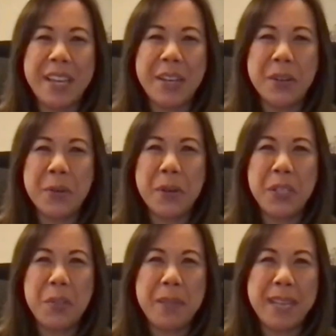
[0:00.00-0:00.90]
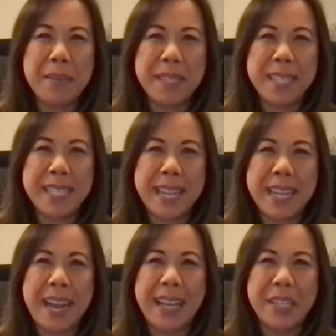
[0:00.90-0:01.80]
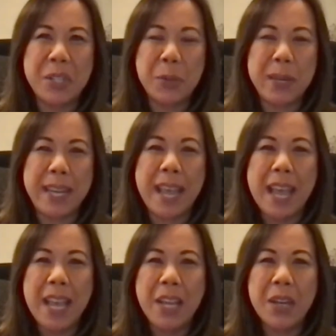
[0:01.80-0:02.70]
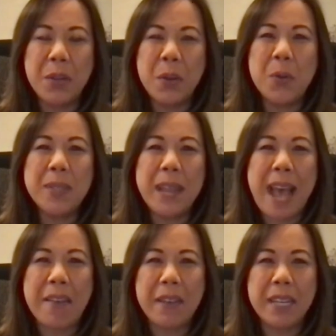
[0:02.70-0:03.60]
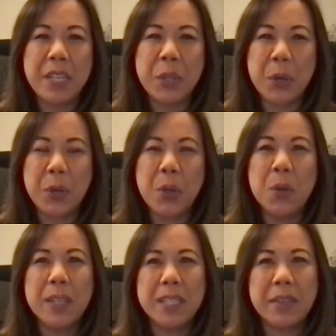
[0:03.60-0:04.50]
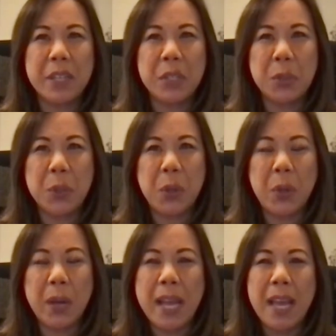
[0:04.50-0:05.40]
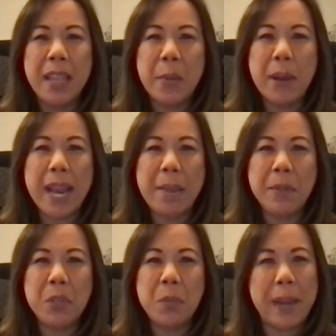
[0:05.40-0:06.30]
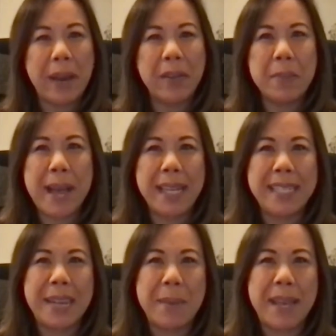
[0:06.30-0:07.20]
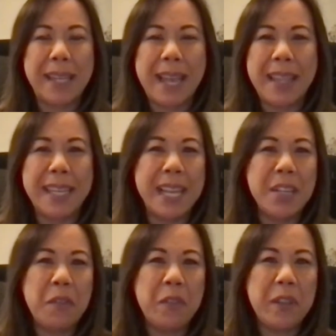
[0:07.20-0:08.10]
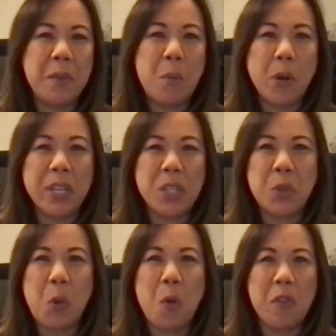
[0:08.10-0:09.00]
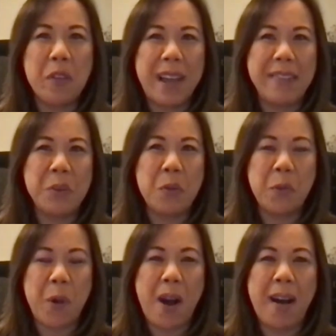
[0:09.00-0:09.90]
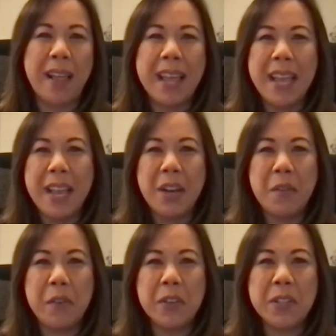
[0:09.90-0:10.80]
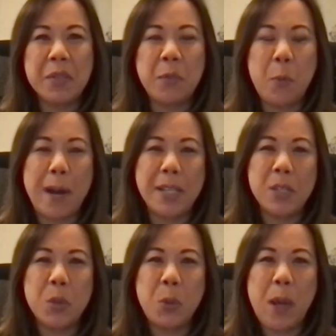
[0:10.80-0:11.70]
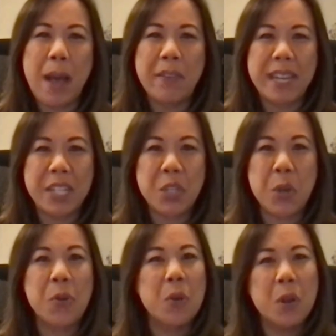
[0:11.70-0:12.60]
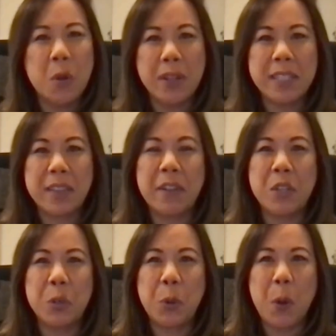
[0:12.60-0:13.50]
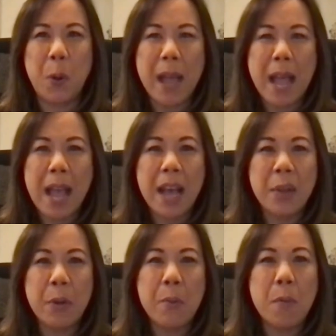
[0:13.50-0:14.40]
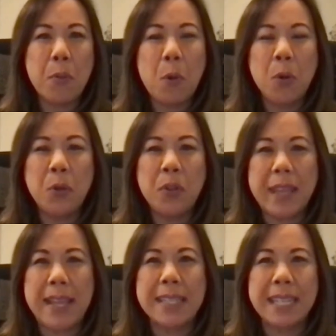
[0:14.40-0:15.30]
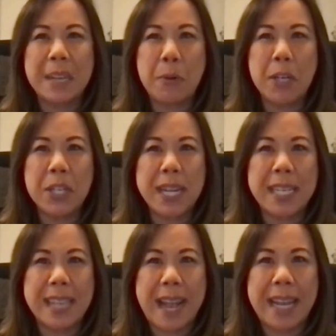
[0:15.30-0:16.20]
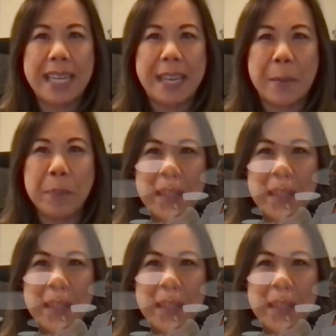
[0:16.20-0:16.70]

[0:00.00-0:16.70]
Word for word: you know, according to BMC psychiatry, you know, those that have an internal locus of control, they were able to bear the pandemic, and they tend to feel more control over their lives overall. You know, versus ones who have an external locus of control, uh, they were more prone to things like depression, anxiety.